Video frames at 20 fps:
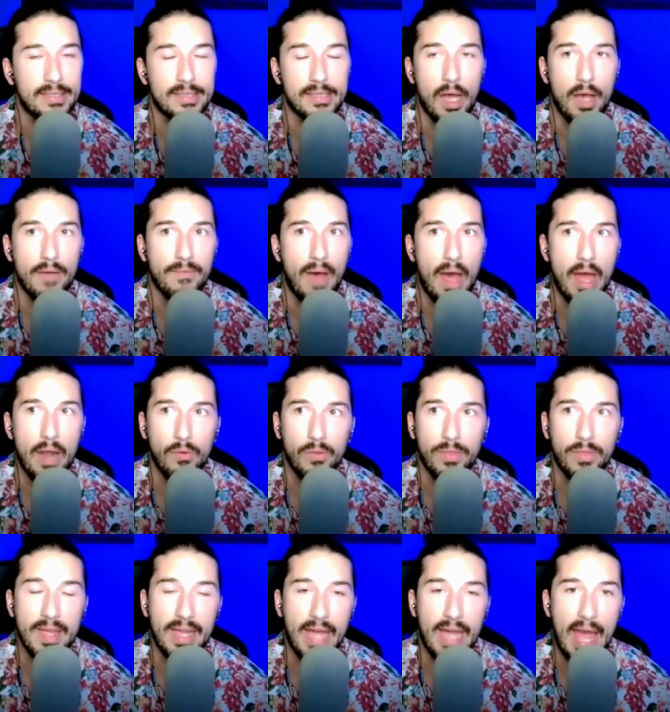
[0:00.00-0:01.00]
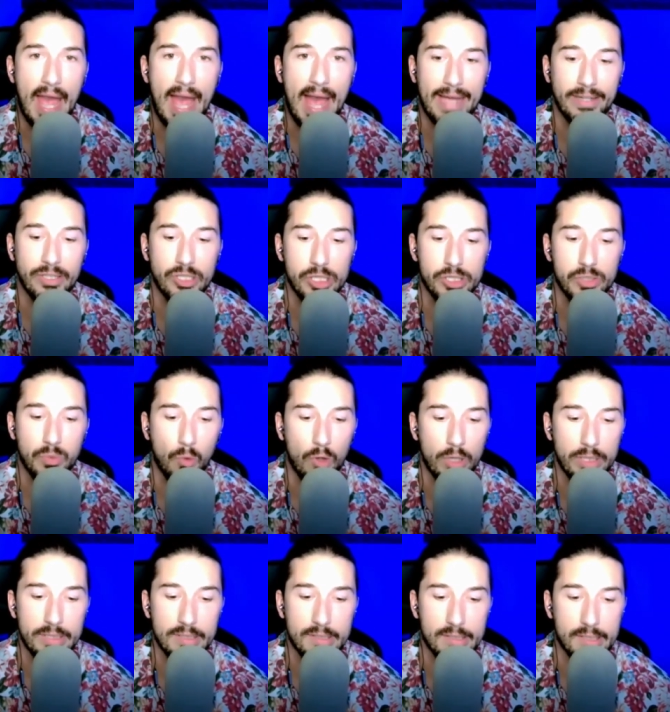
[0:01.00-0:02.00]
tough. I don't think I had just
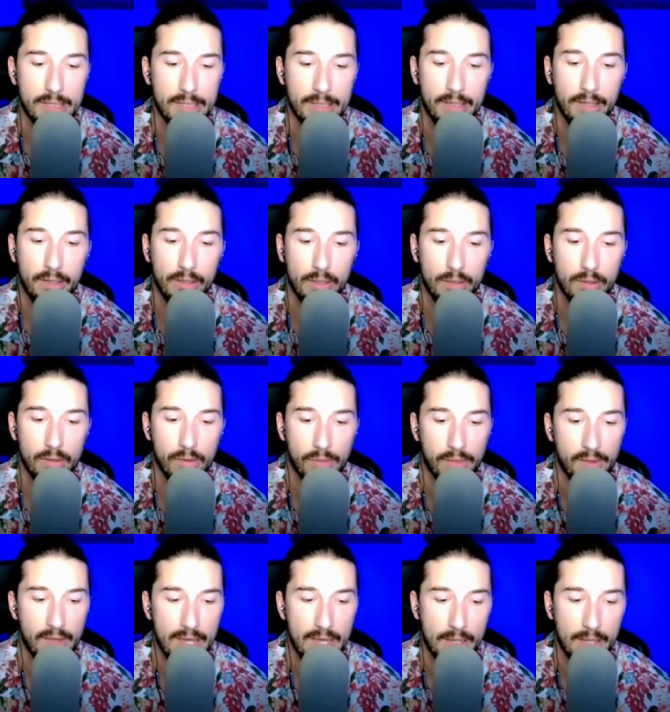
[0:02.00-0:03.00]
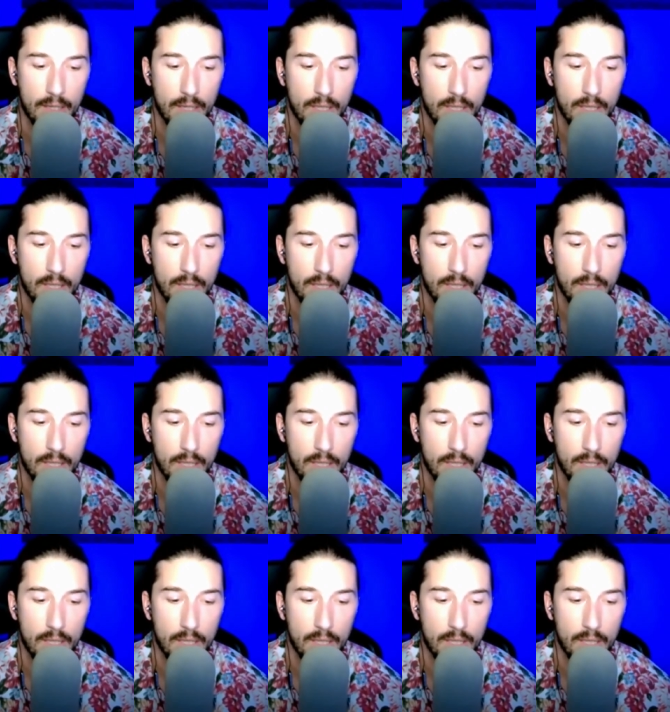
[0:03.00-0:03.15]
one singular thing